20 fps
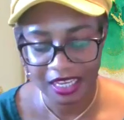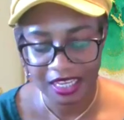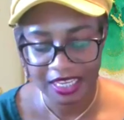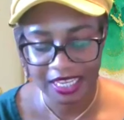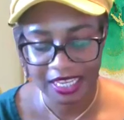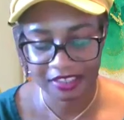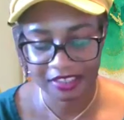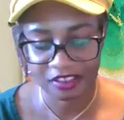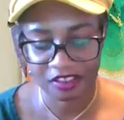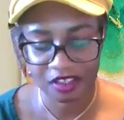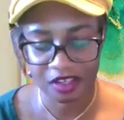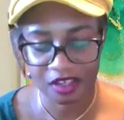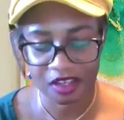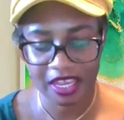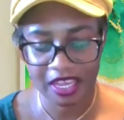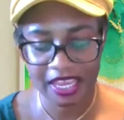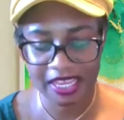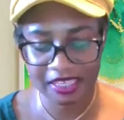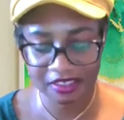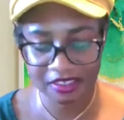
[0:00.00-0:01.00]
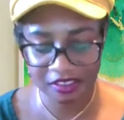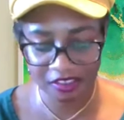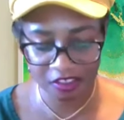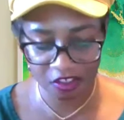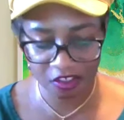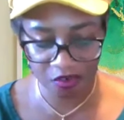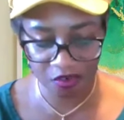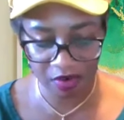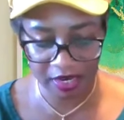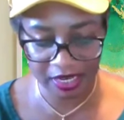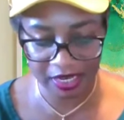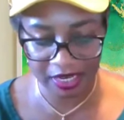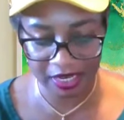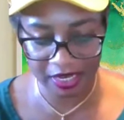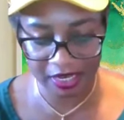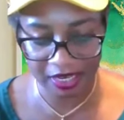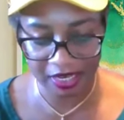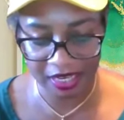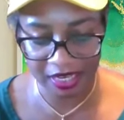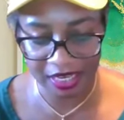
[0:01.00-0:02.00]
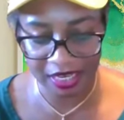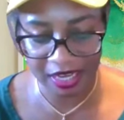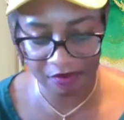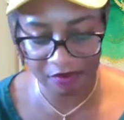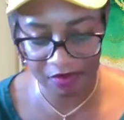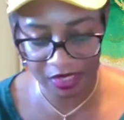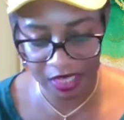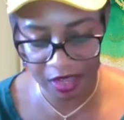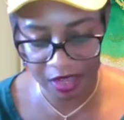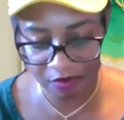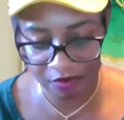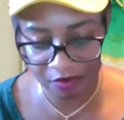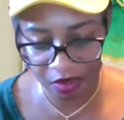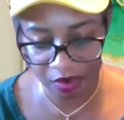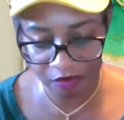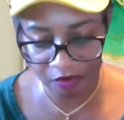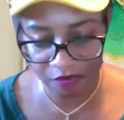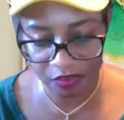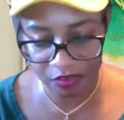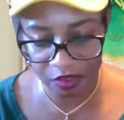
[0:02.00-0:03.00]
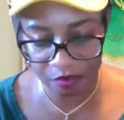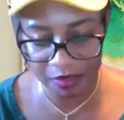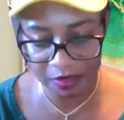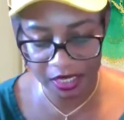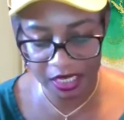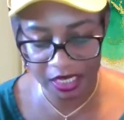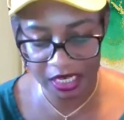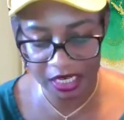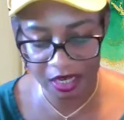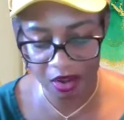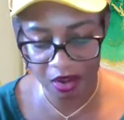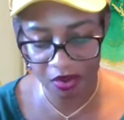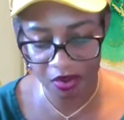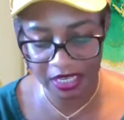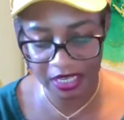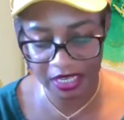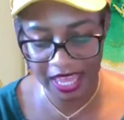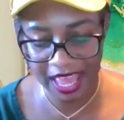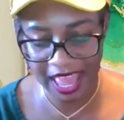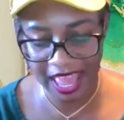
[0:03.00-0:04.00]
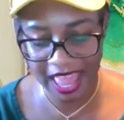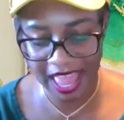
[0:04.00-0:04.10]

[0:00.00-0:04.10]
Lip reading: gets integrated in every level of your being and